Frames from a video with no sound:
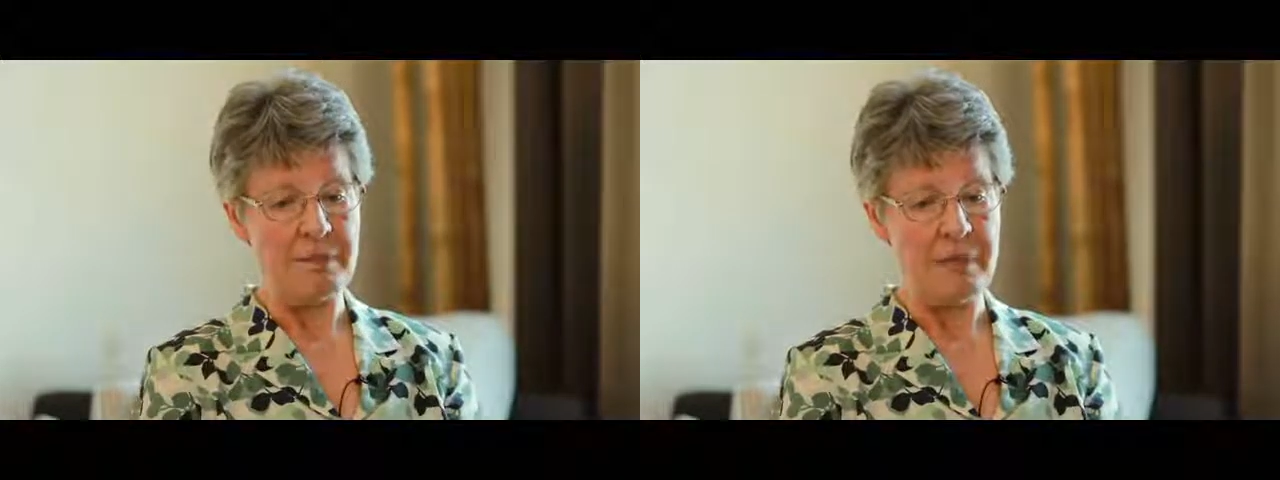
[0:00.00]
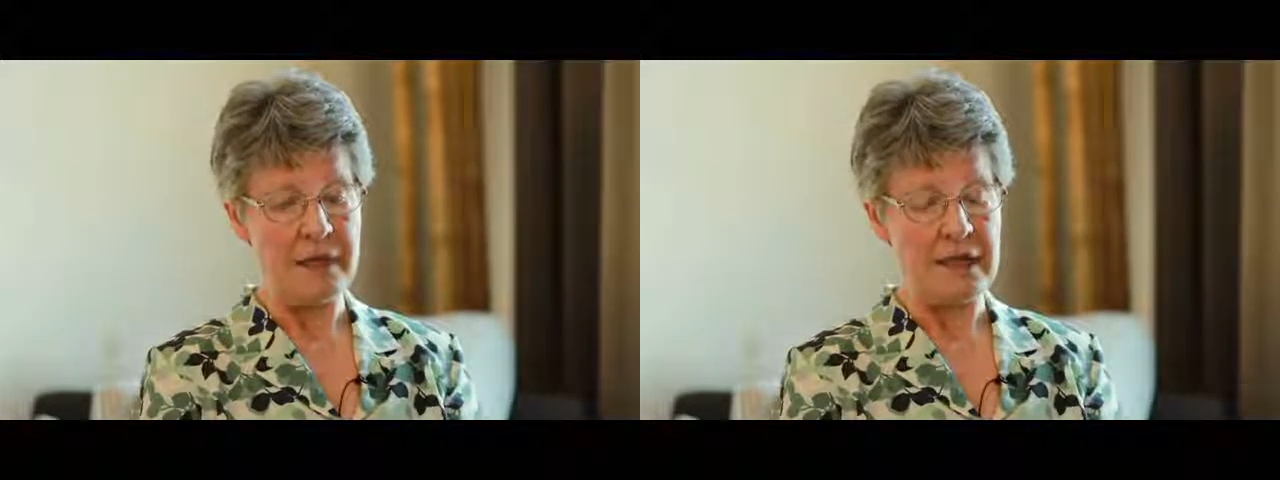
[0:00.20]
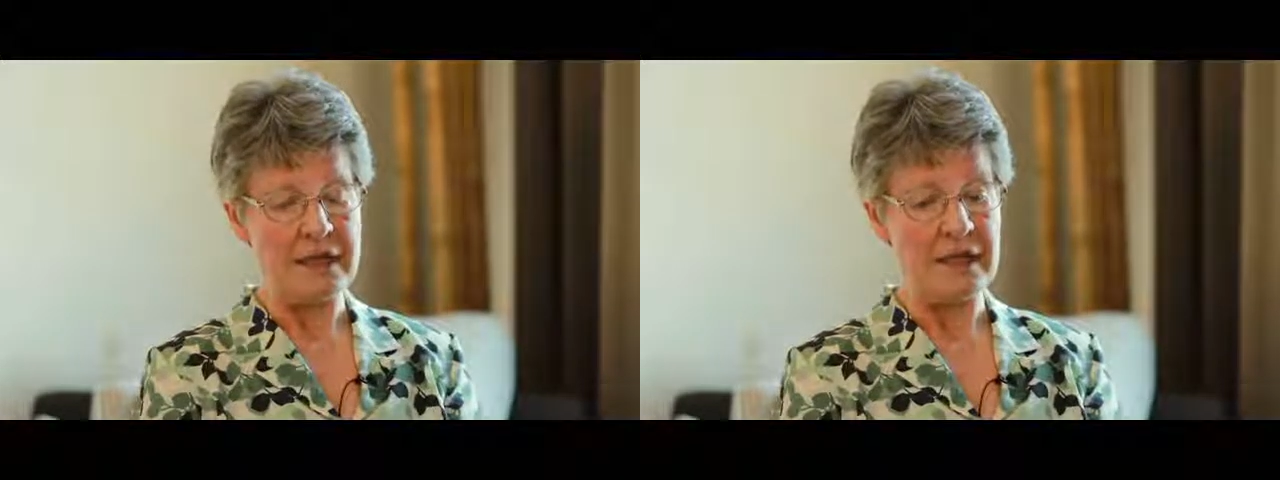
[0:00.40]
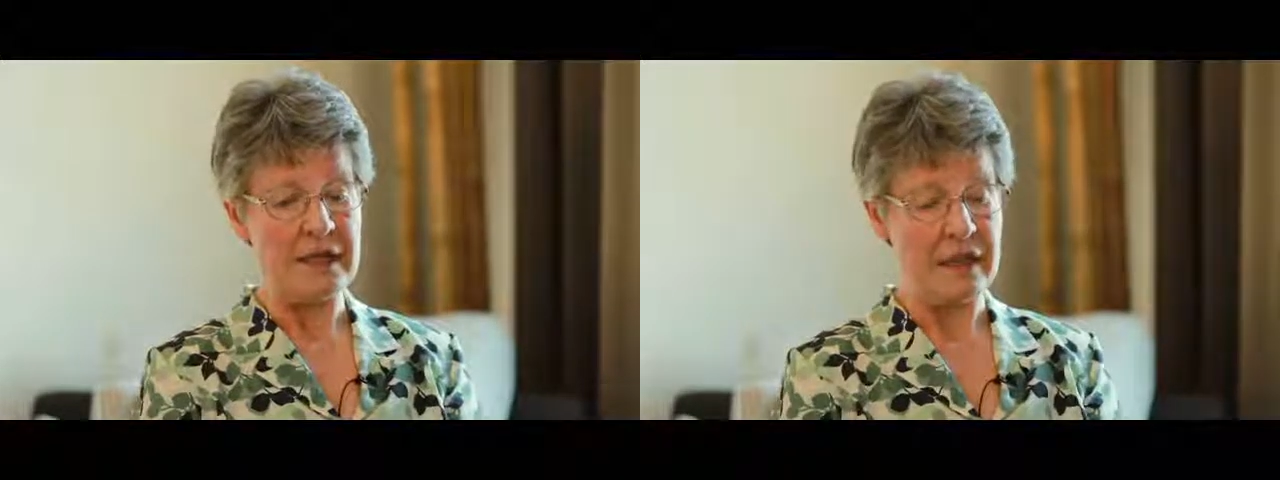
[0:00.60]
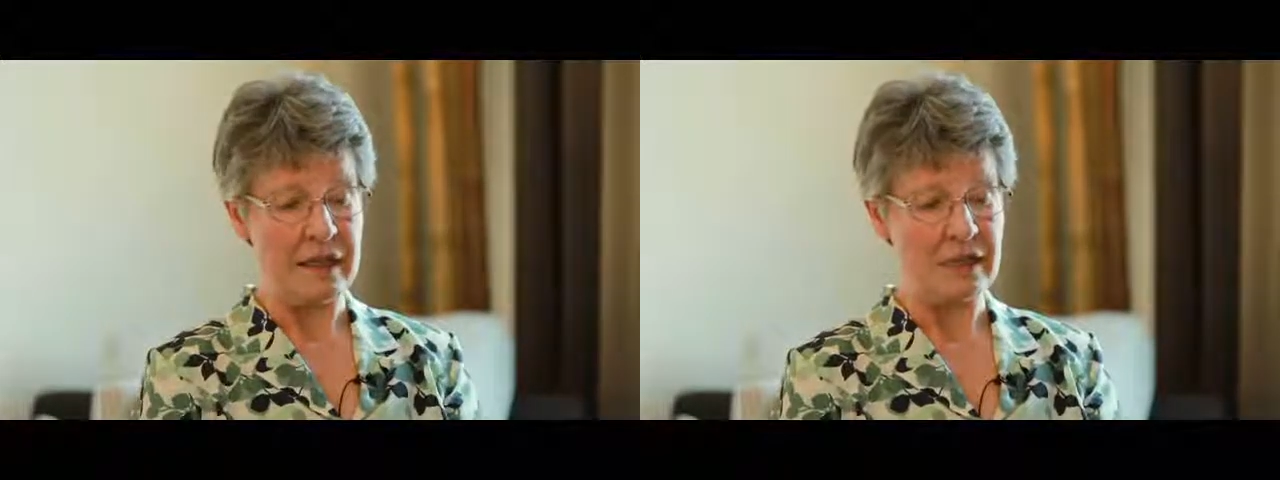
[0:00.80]

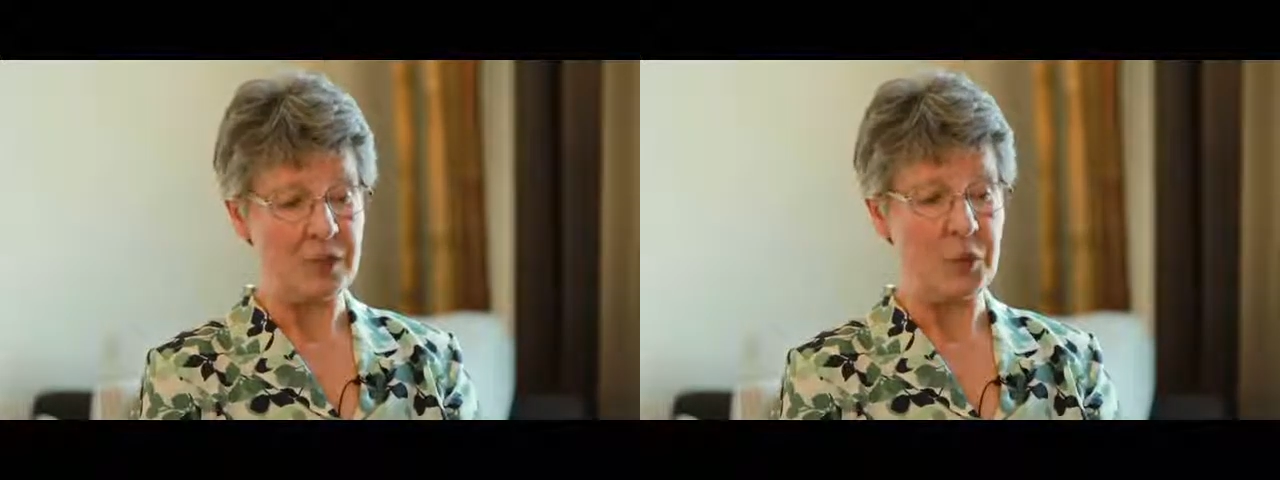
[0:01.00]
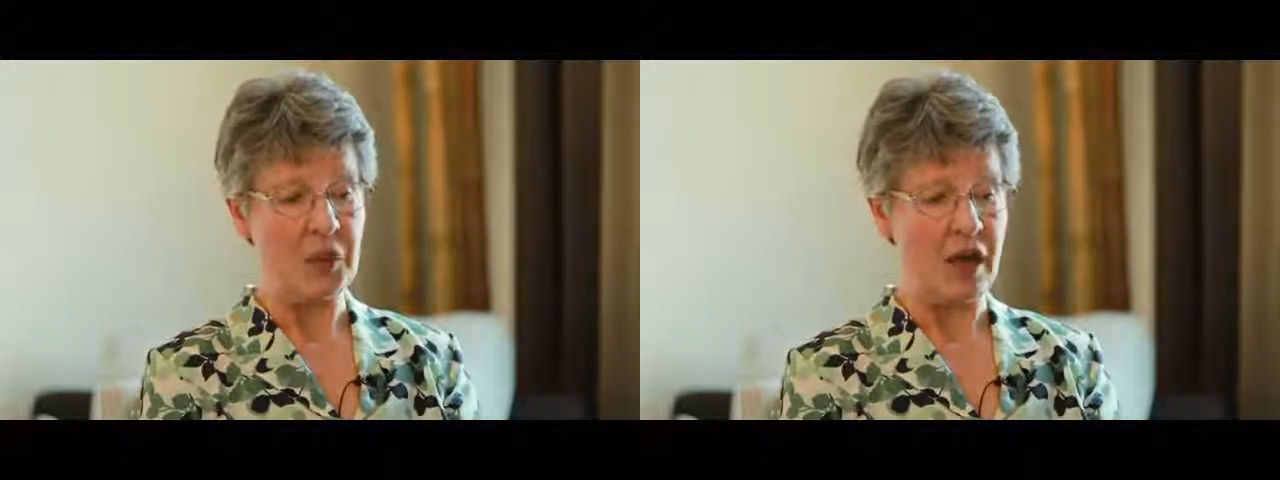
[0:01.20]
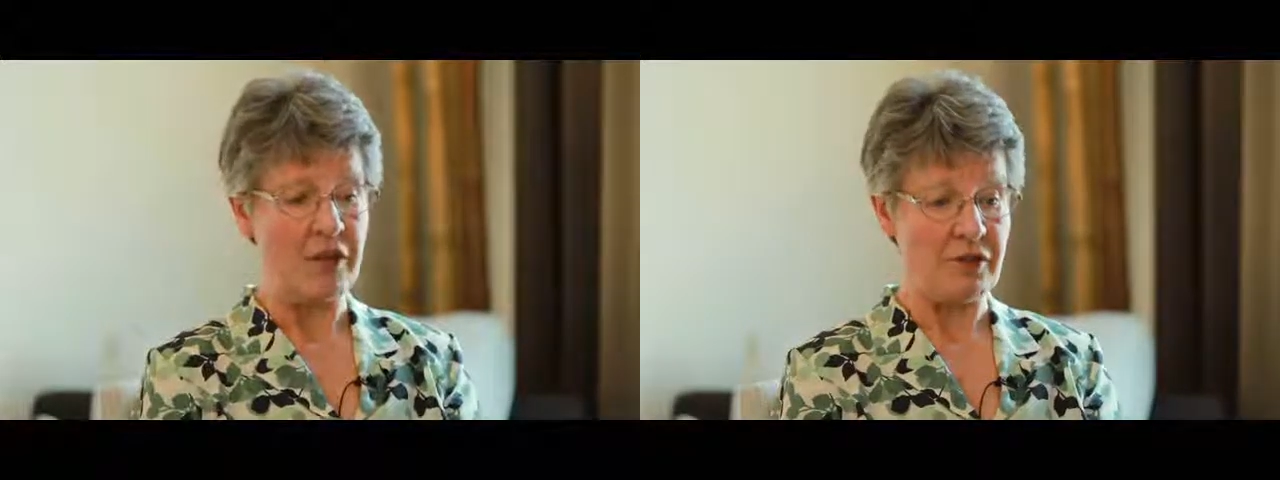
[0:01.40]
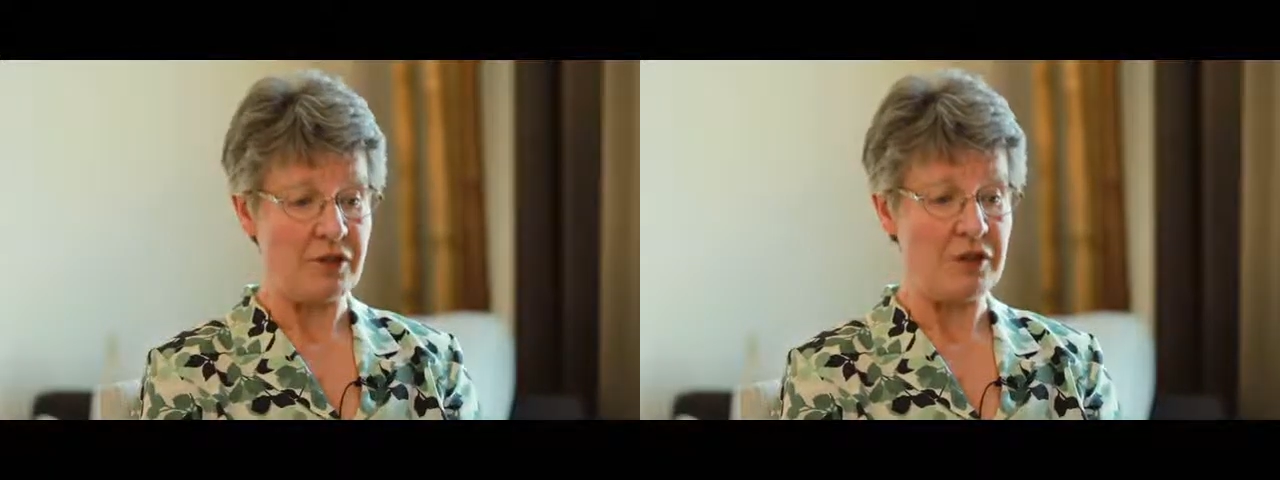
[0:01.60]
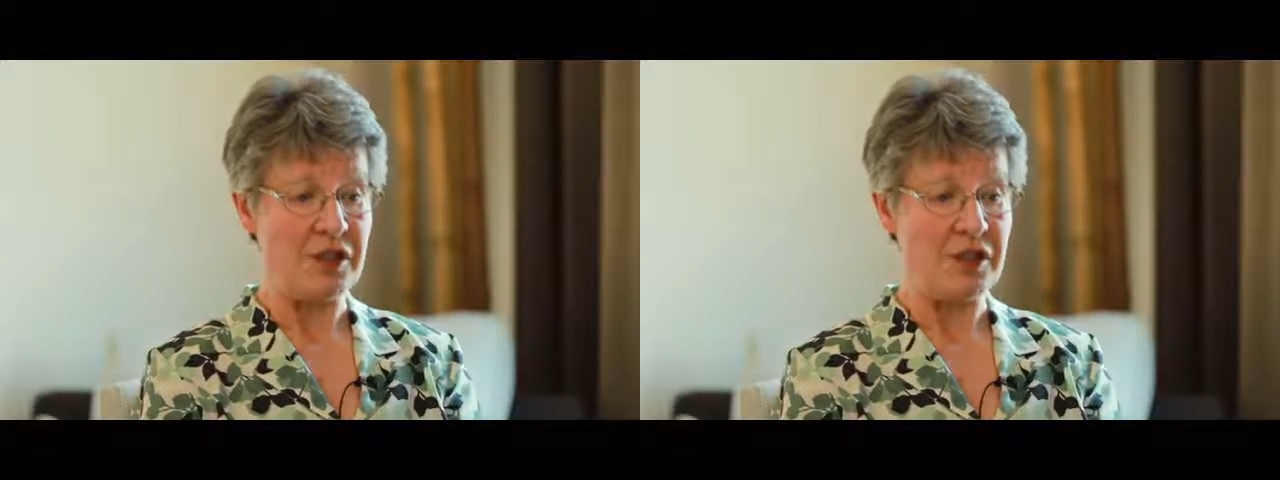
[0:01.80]
building links with other